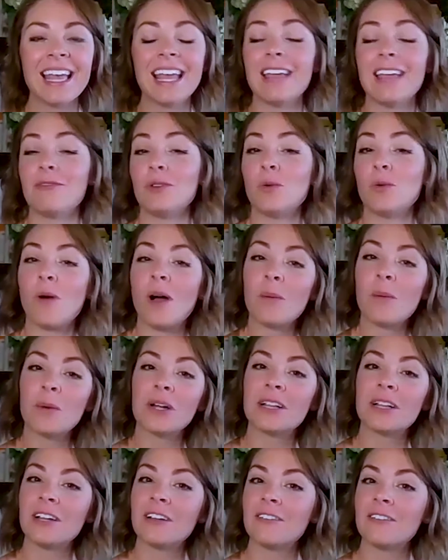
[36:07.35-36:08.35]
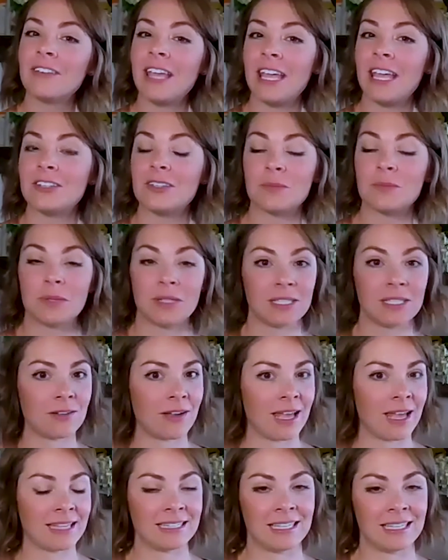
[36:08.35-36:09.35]
If you want more clarification, please
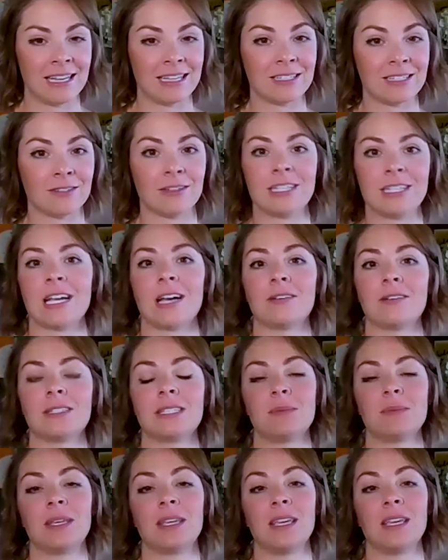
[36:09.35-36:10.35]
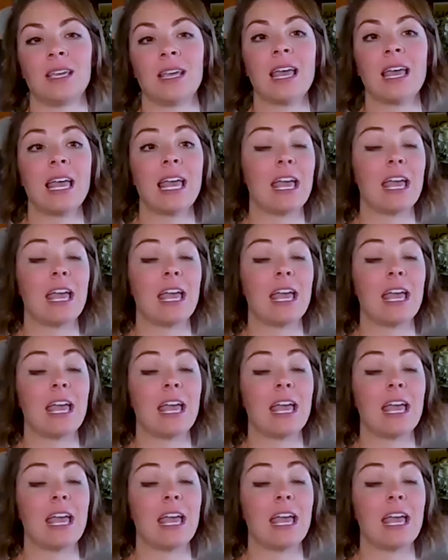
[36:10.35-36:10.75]
don't hesitate to reach out to me.